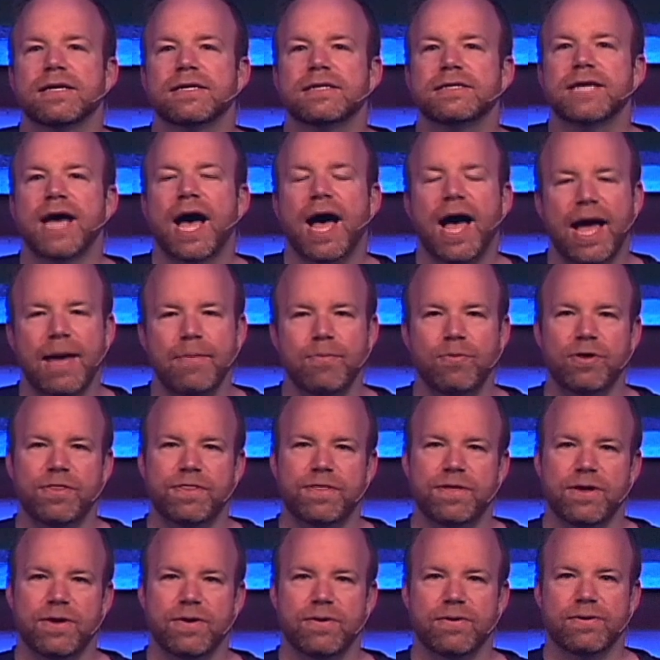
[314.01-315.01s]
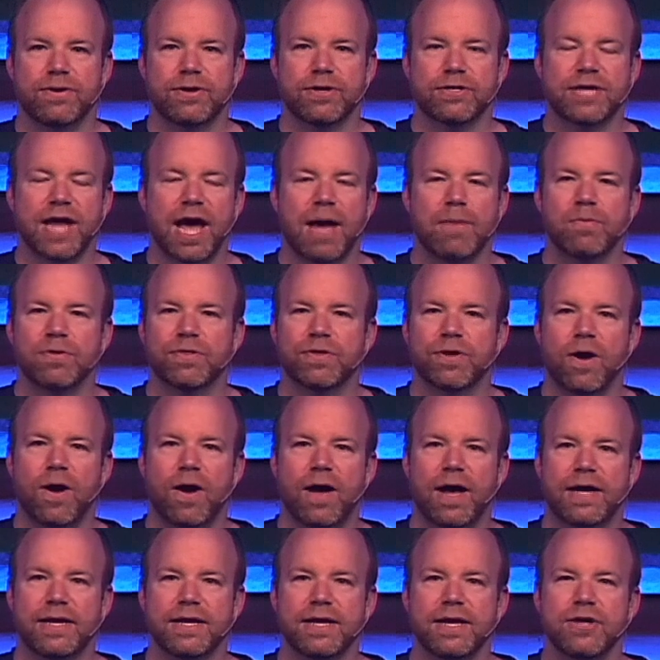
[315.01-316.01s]
time with you, your time with
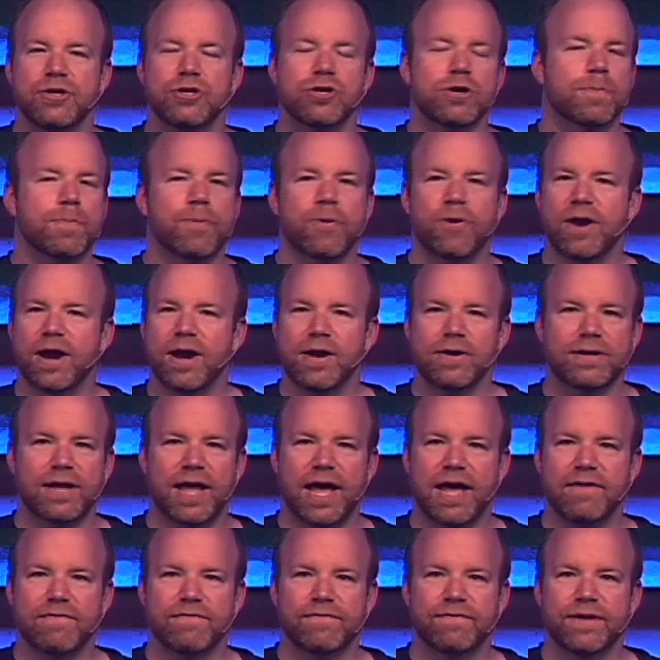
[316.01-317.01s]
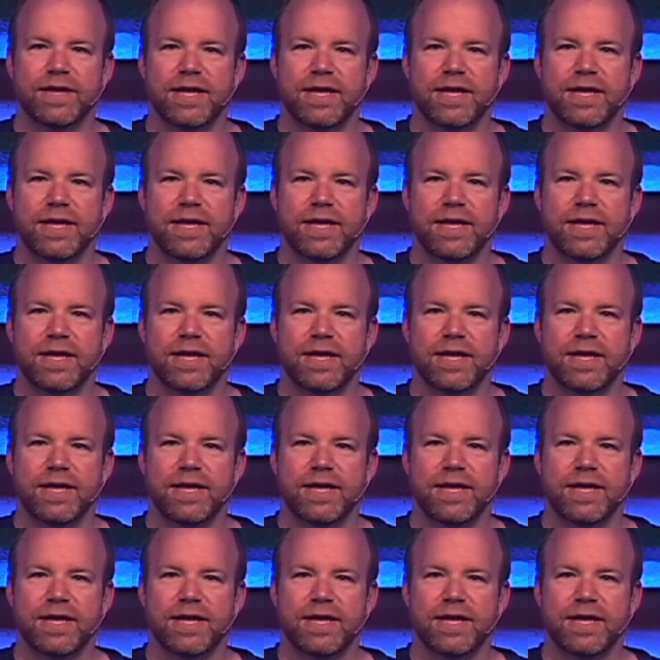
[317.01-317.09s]
God, your prayer life,